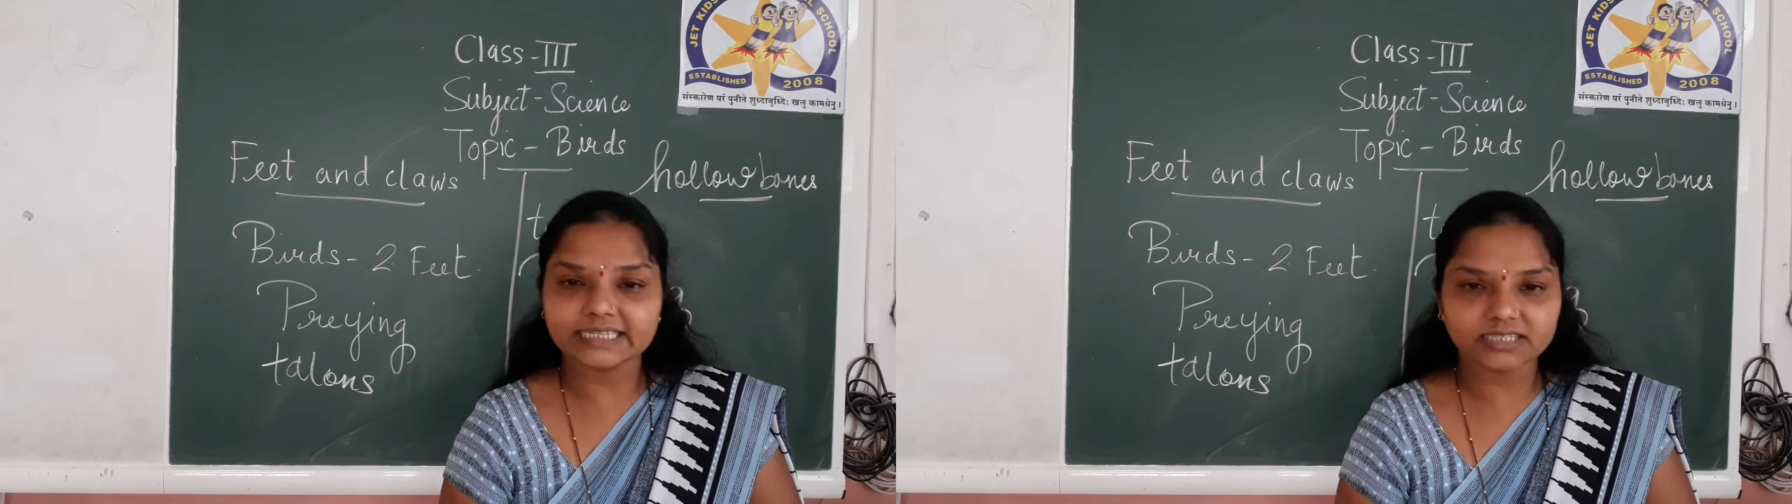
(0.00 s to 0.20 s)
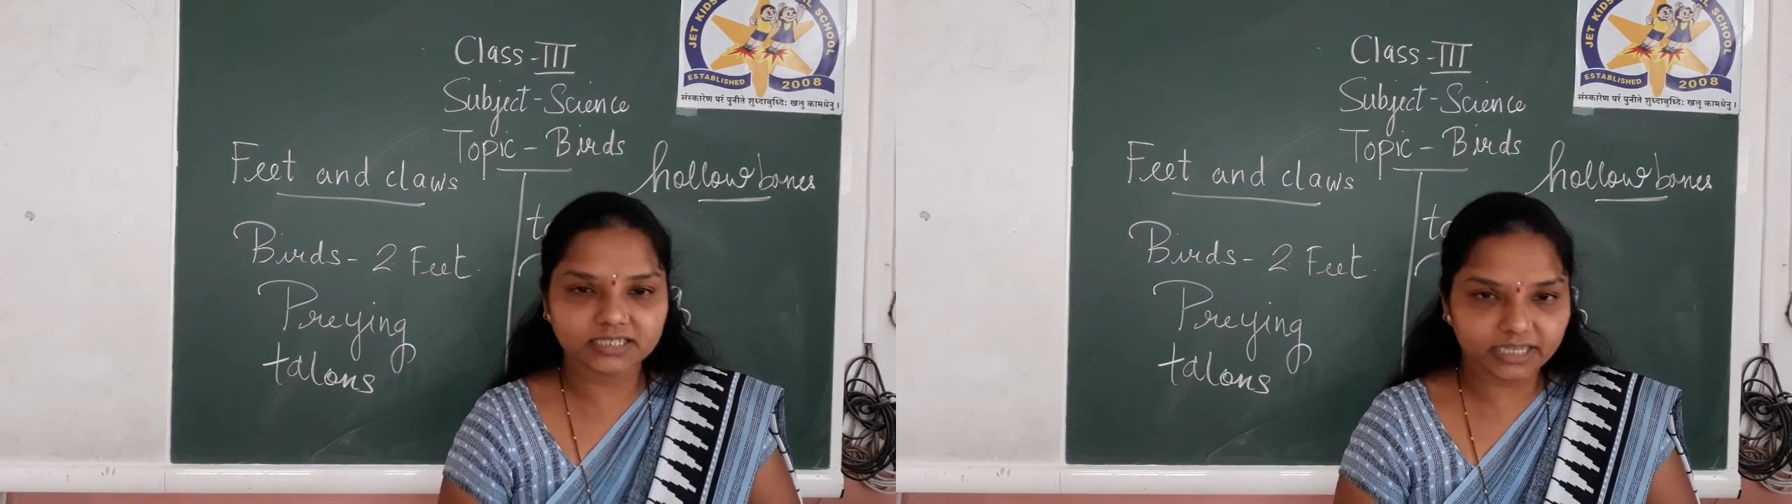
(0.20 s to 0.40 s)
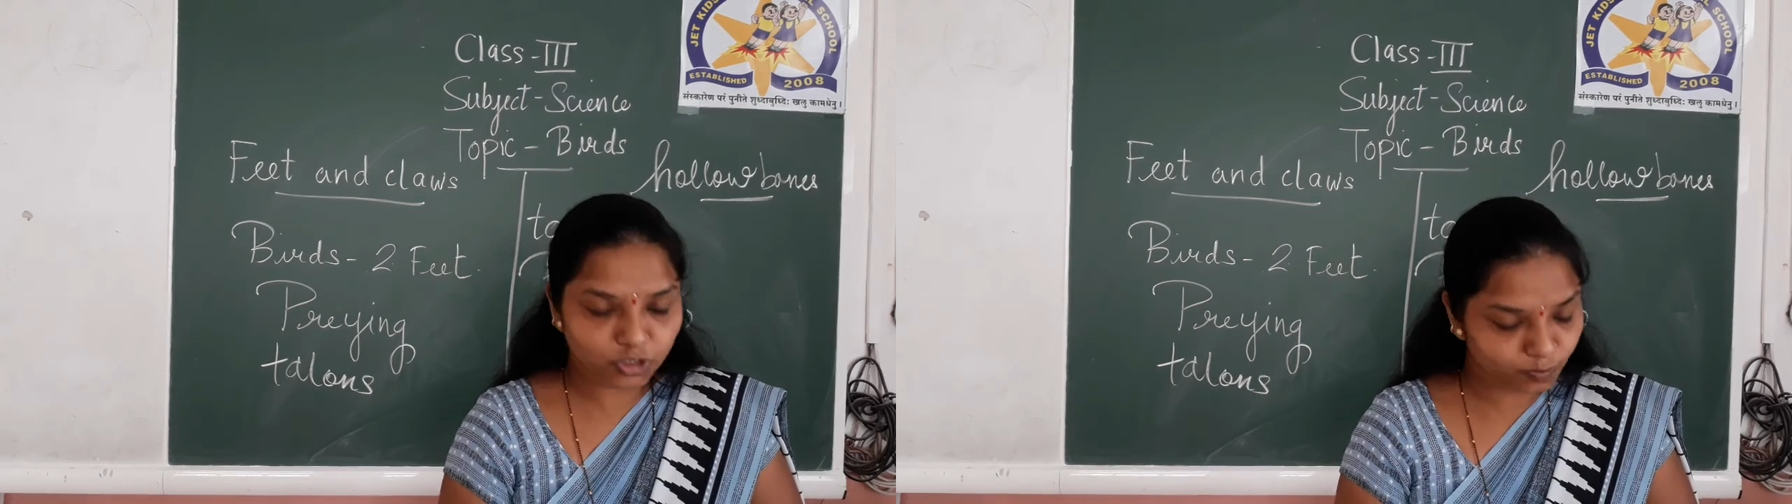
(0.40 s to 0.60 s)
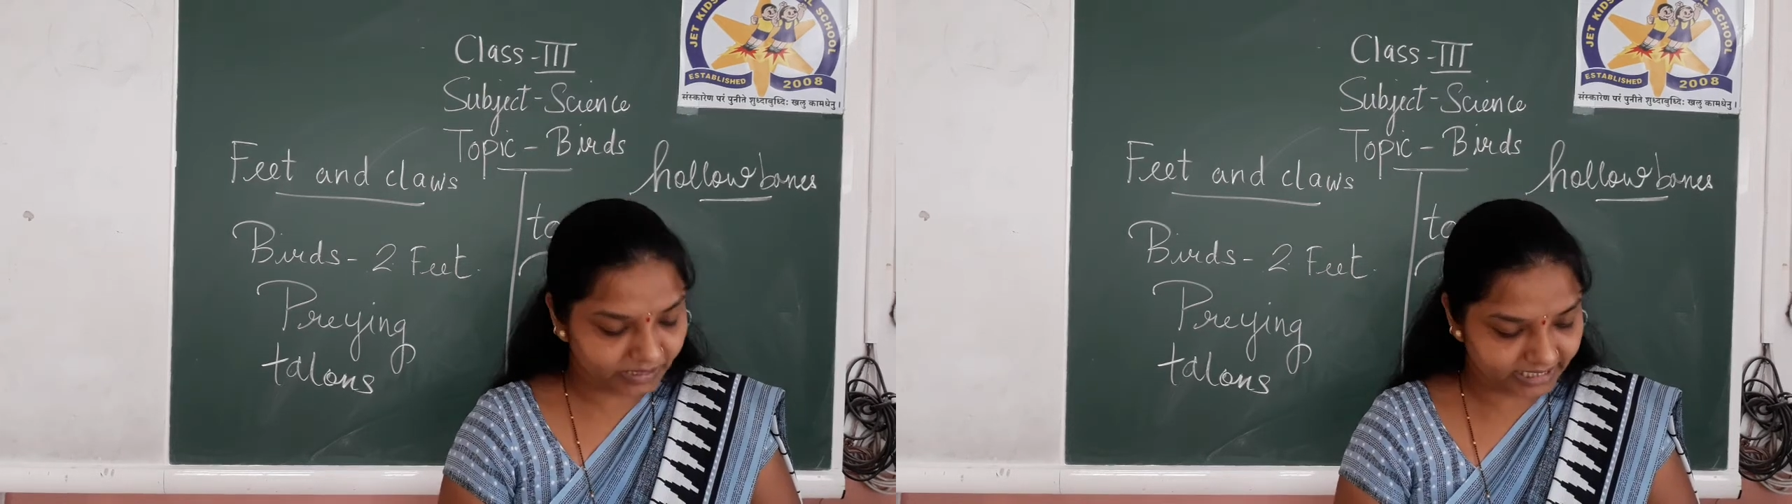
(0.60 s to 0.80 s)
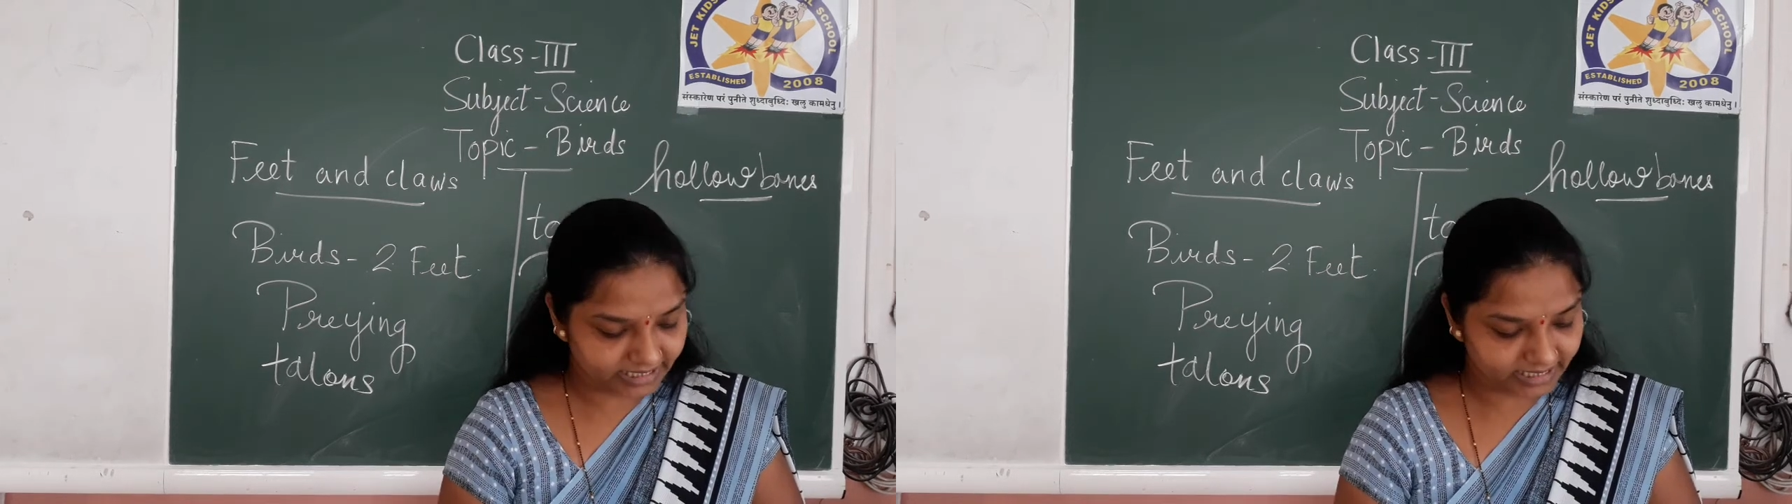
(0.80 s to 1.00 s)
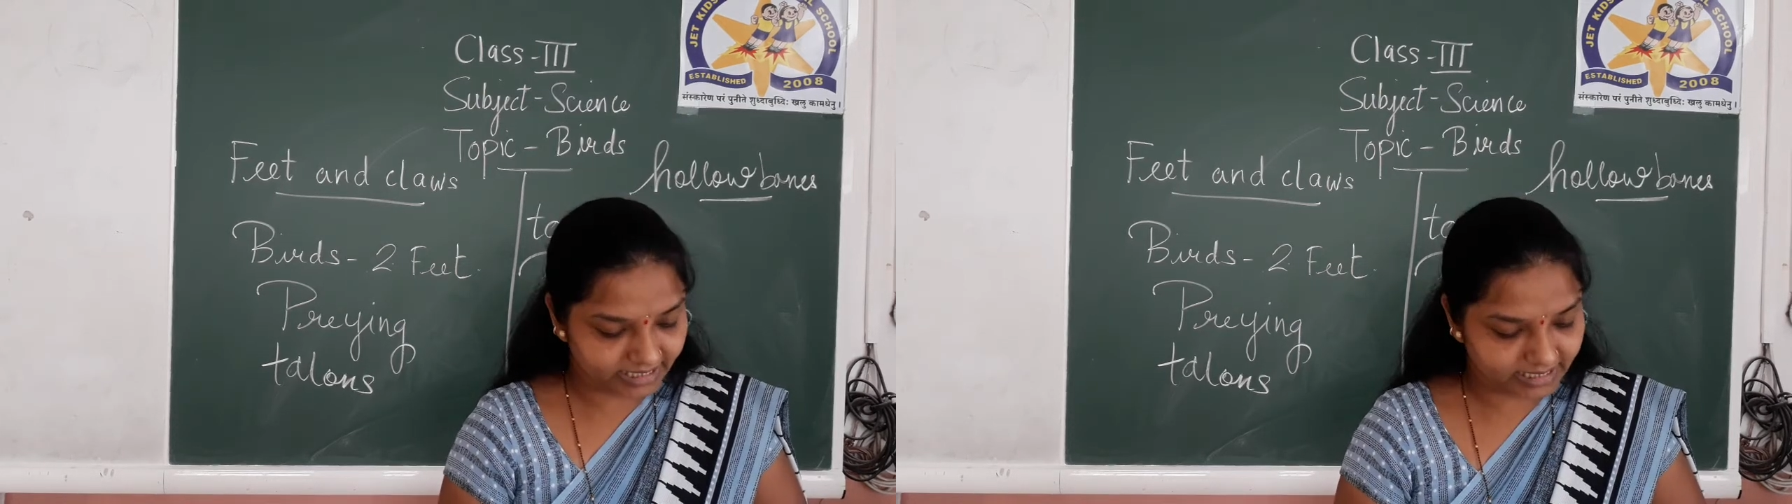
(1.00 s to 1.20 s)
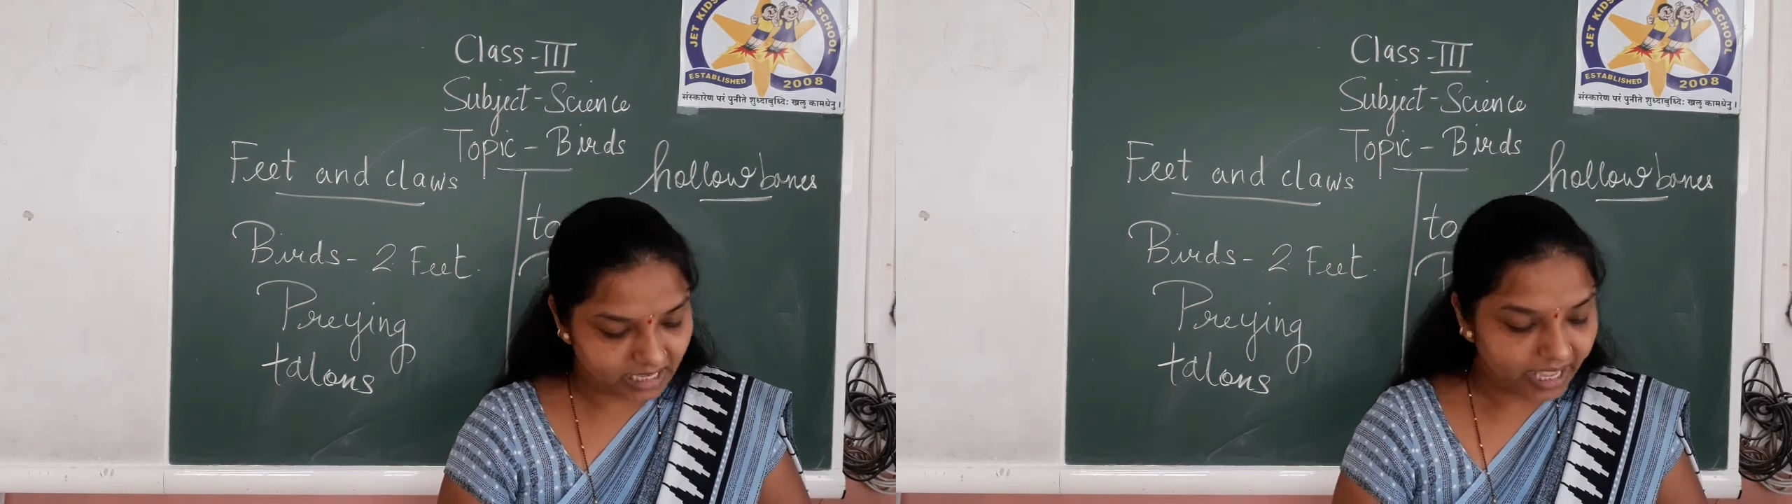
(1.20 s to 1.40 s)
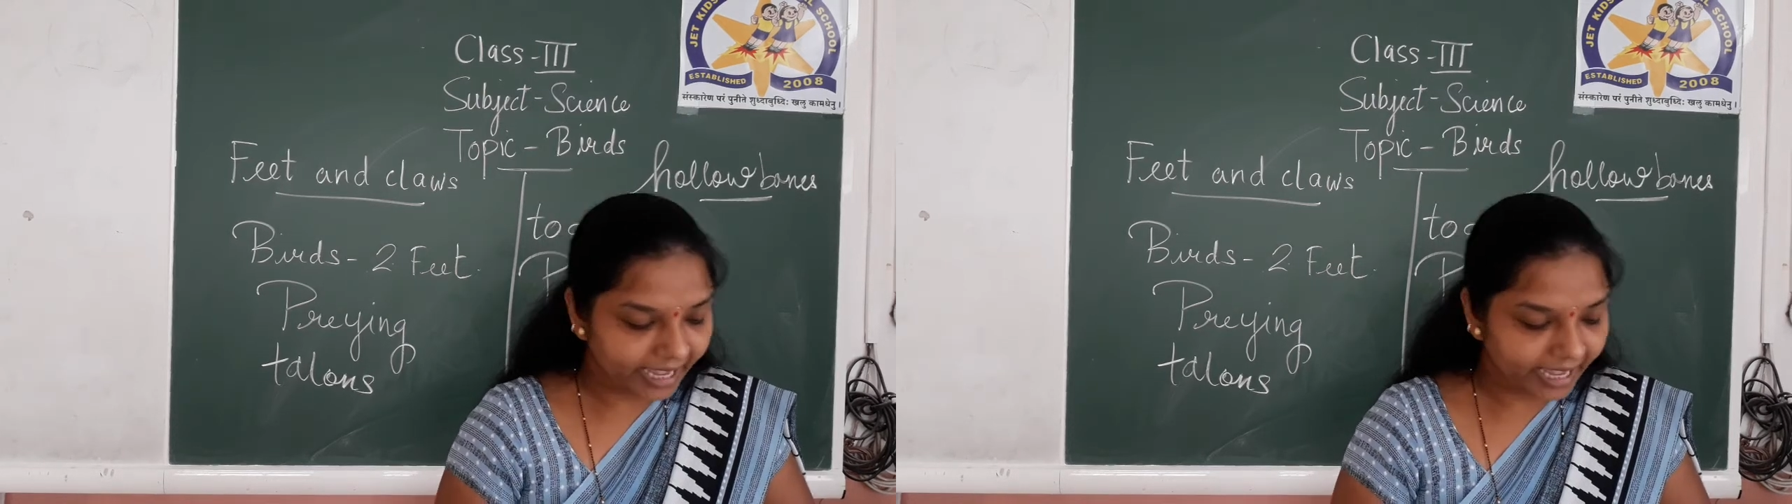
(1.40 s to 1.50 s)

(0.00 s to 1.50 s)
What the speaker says: in such places.